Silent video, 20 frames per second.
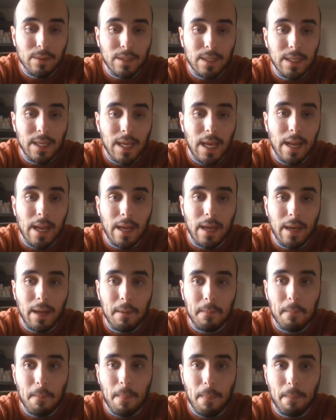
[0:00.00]
to get
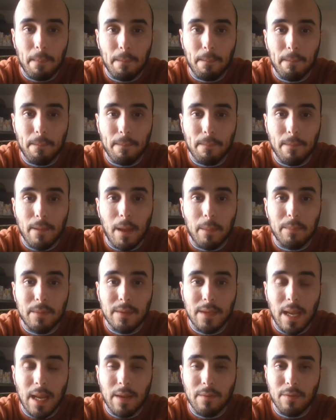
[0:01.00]

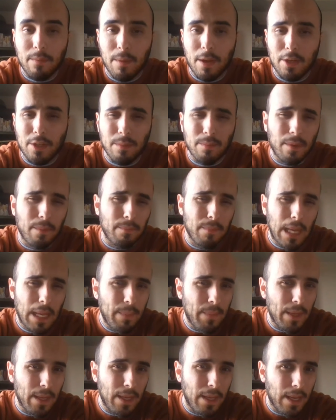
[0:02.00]
up-to-date information, but
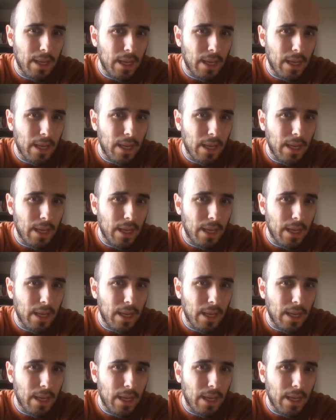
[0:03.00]
maybe